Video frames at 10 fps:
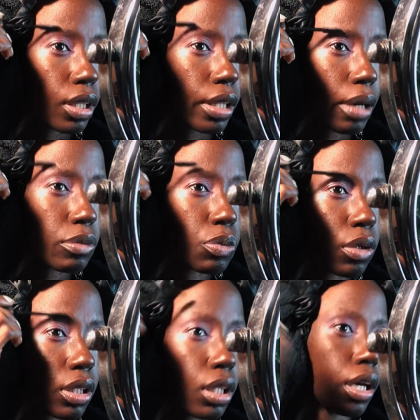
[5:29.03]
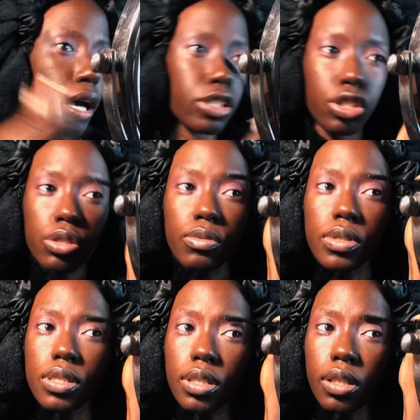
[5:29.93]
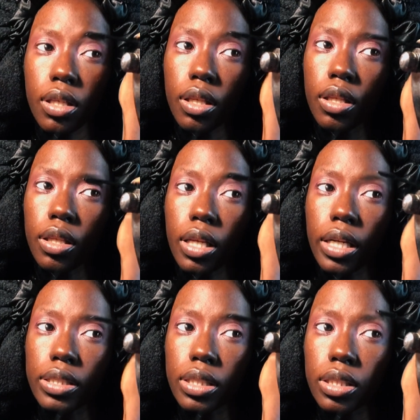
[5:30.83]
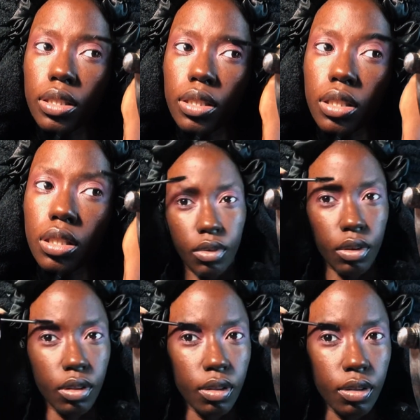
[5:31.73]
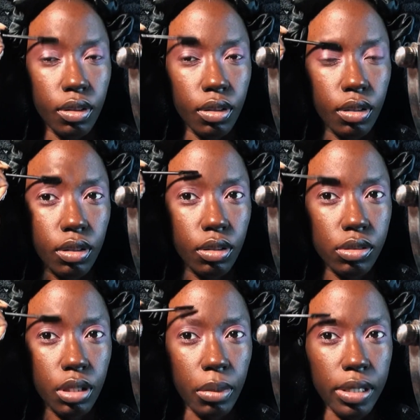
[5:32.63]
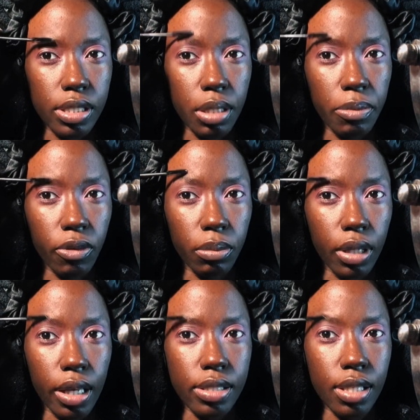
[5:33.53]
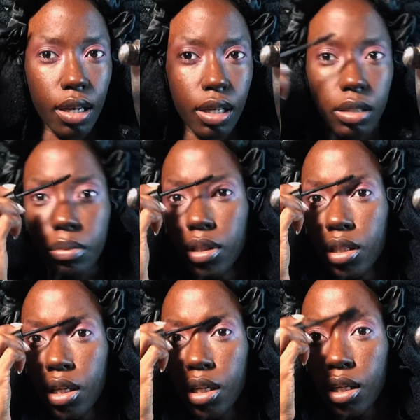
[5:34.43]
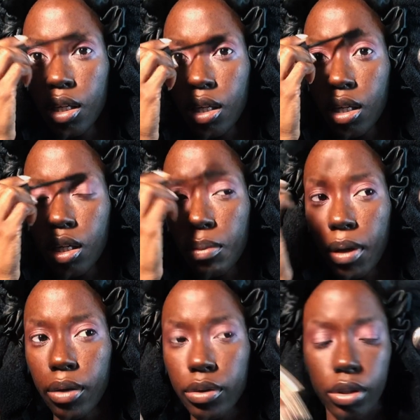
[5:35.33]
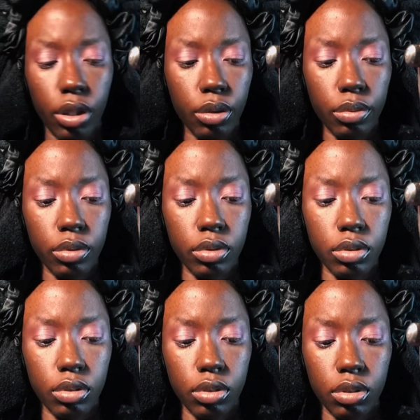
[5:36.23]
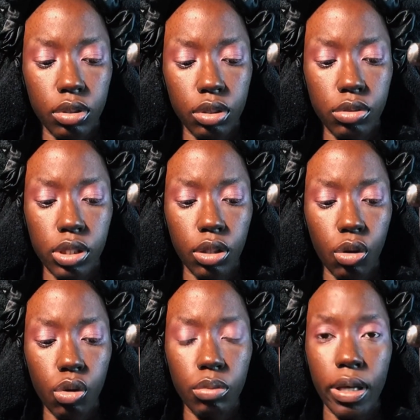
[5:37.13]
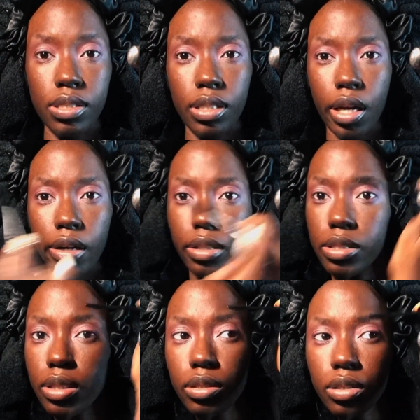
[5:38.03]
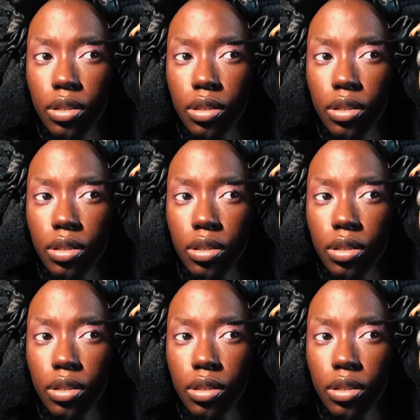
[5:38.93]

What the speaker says: that was one of the last shoots that I did. Using my tip from last time about, you know, using old mascara to,